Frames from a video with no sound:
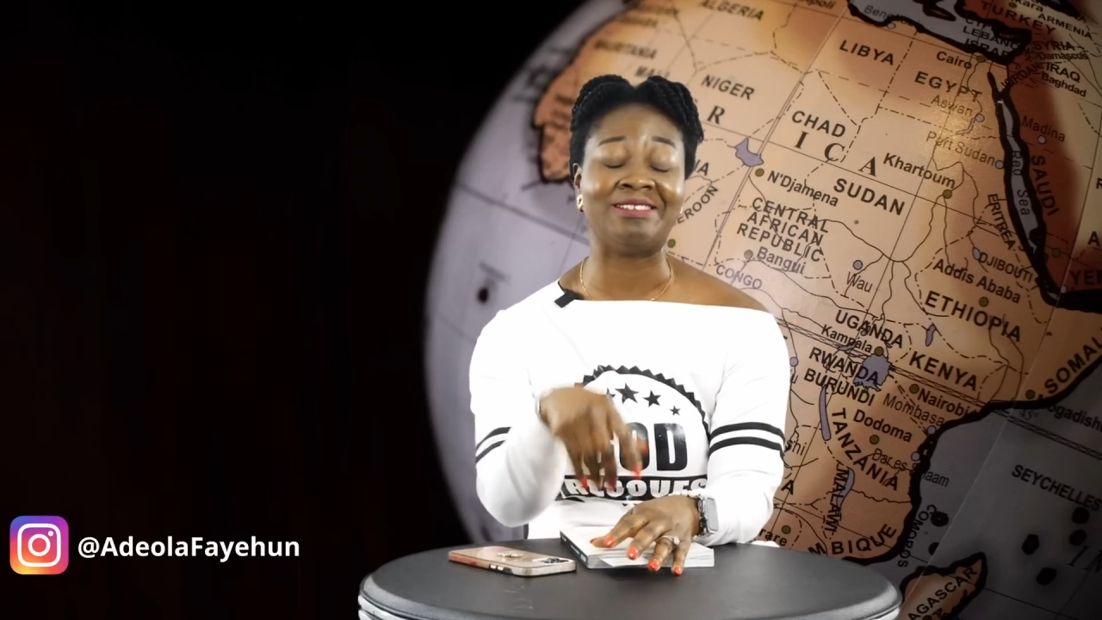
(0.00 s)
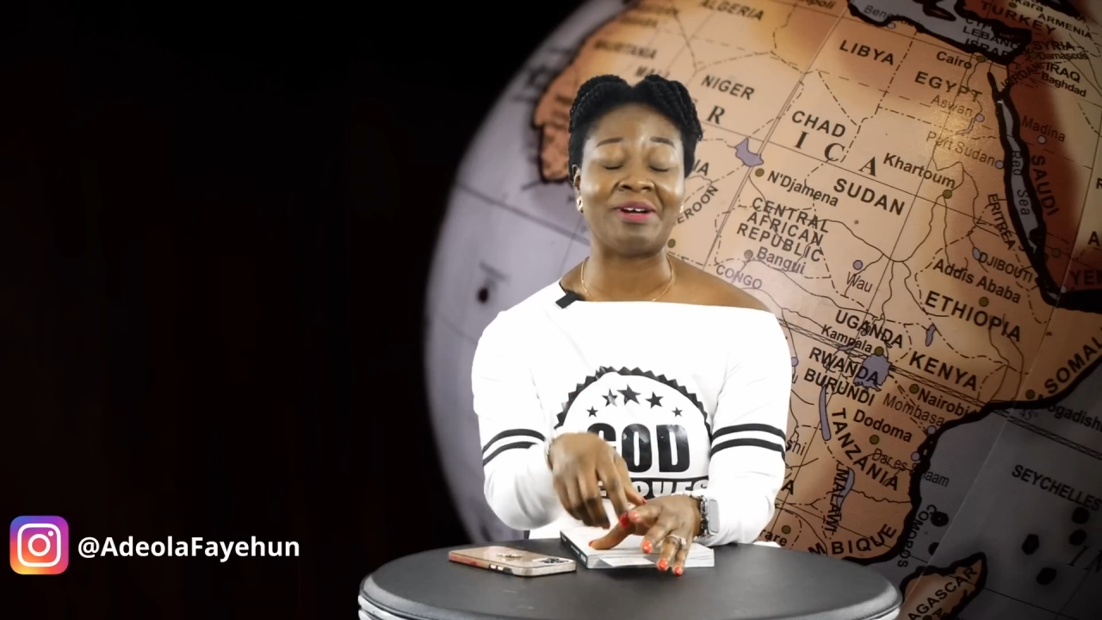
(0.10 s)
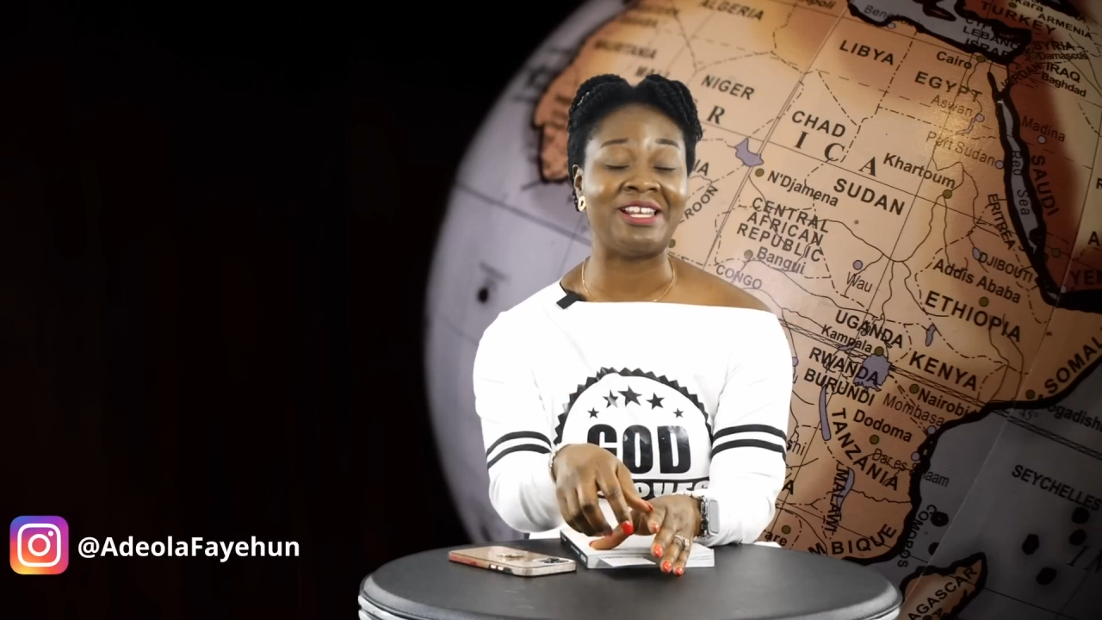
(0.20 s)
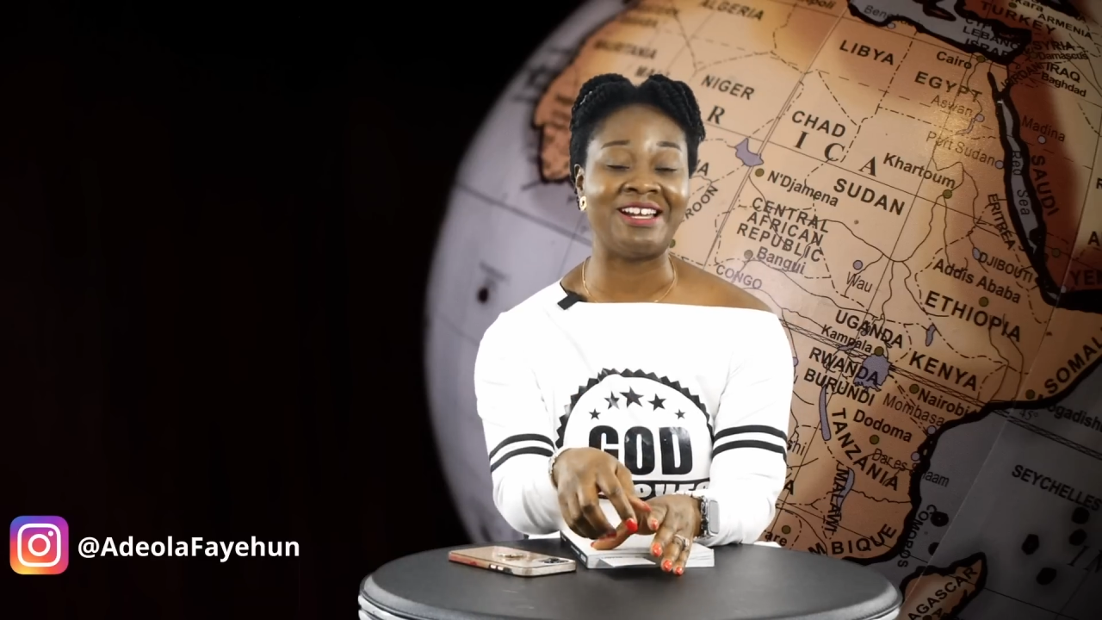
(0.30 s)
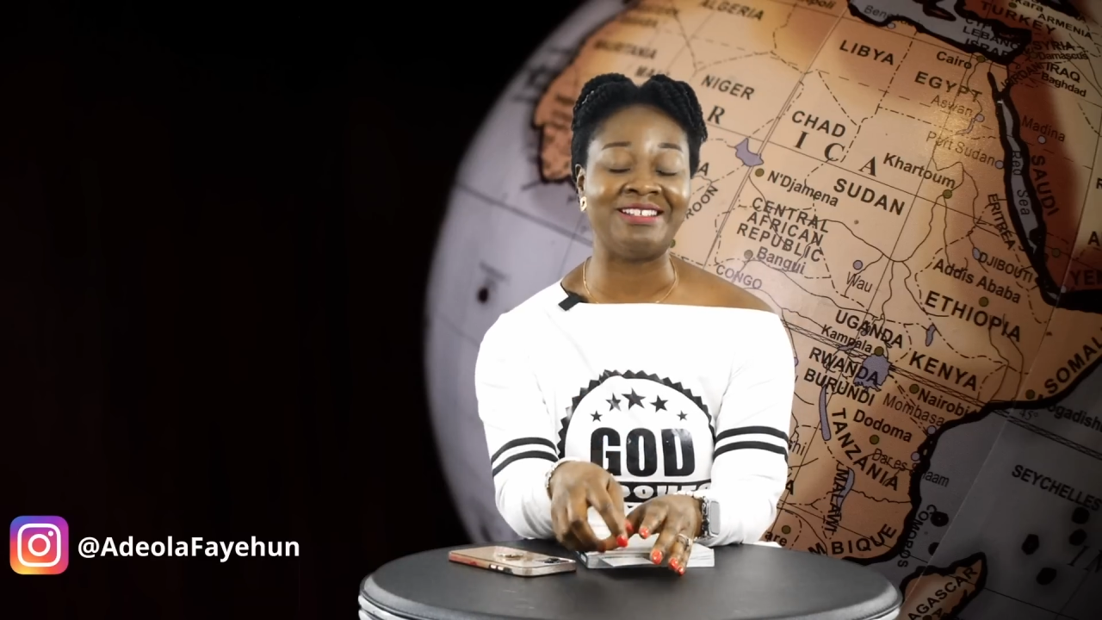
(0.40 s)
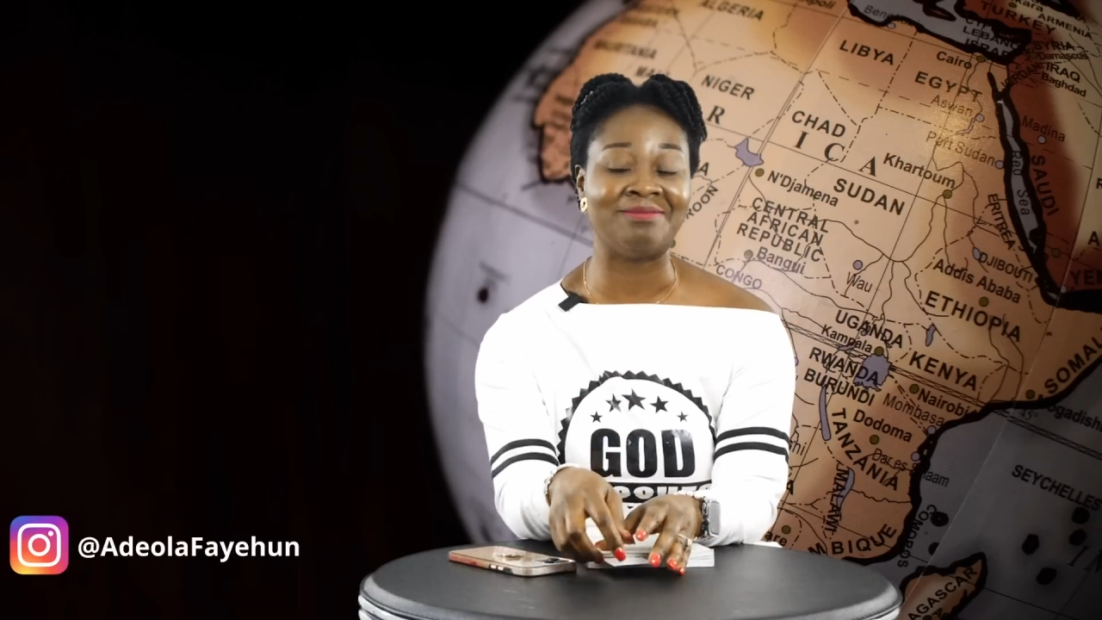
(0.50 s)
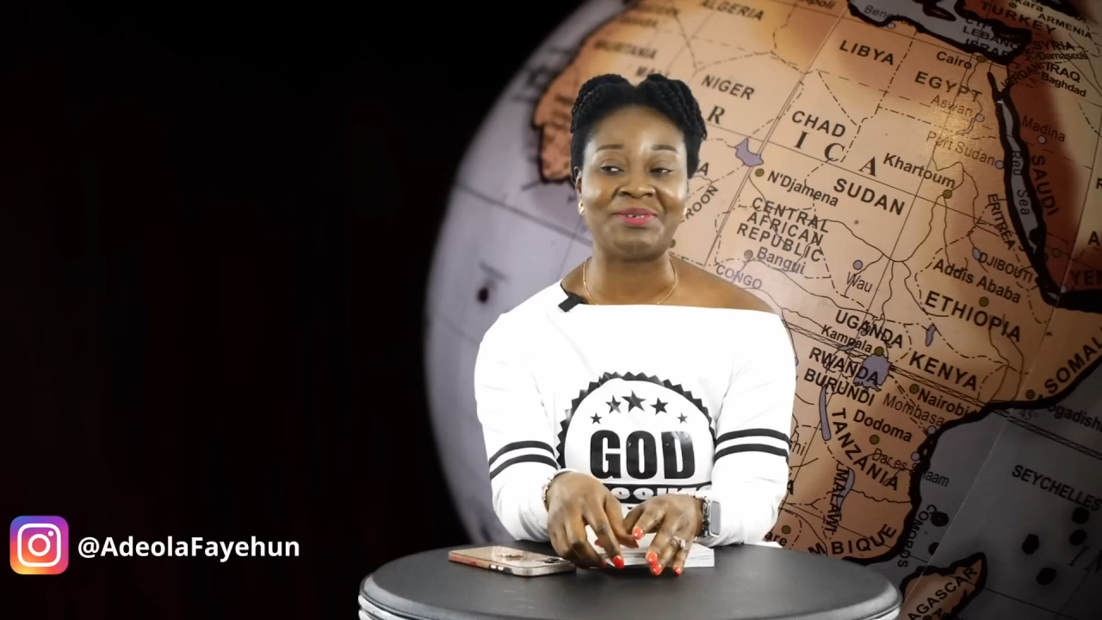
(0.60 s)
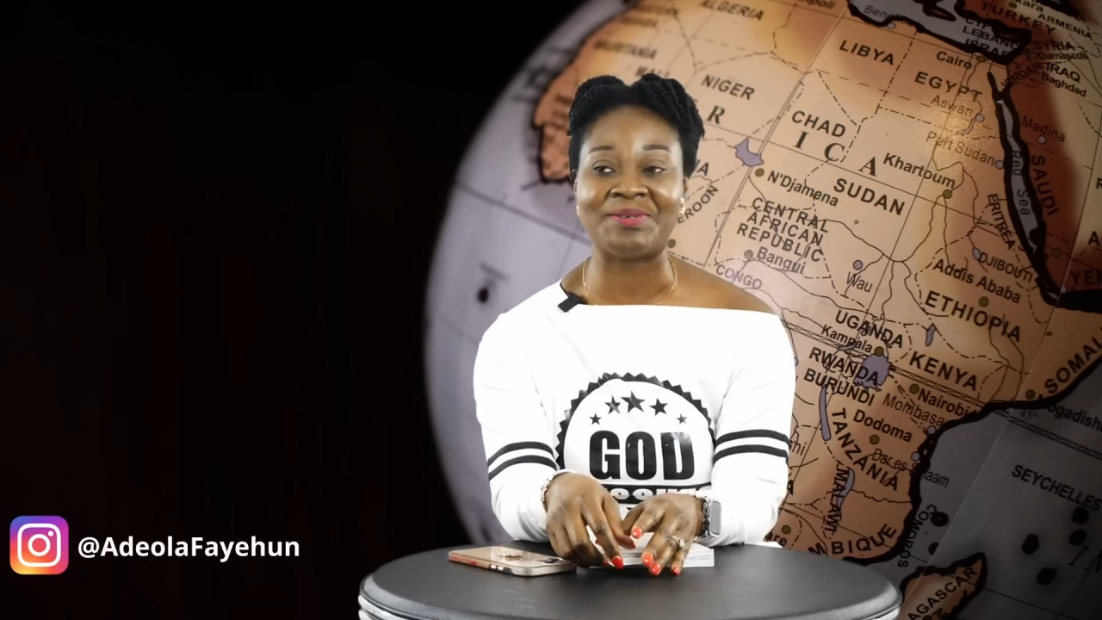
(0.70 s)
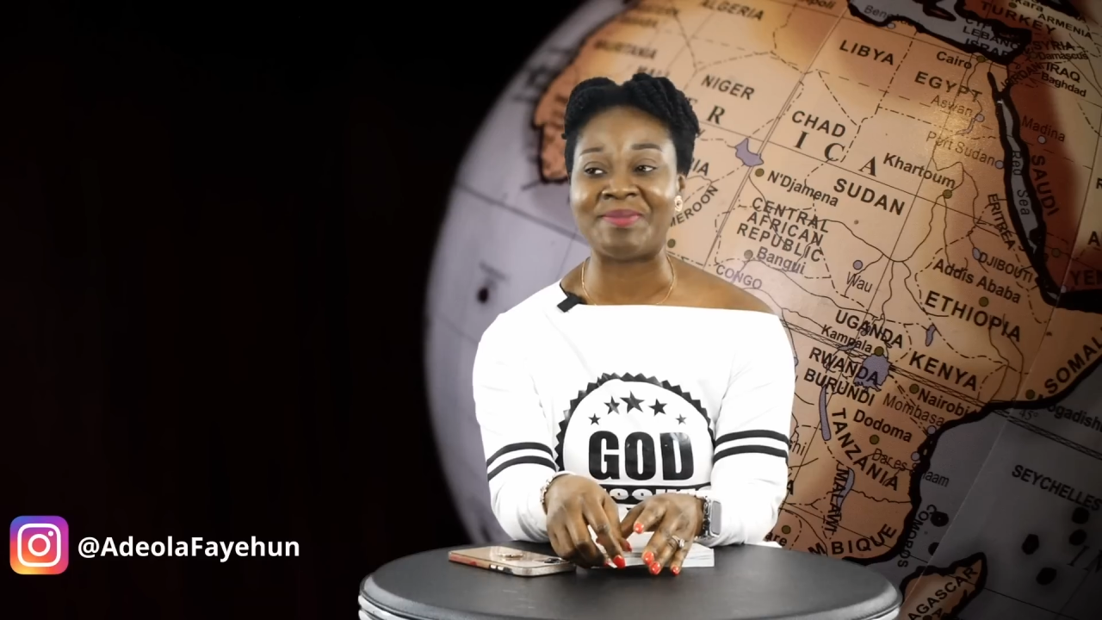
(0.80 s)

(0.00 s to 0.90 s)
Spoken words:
about that in the book,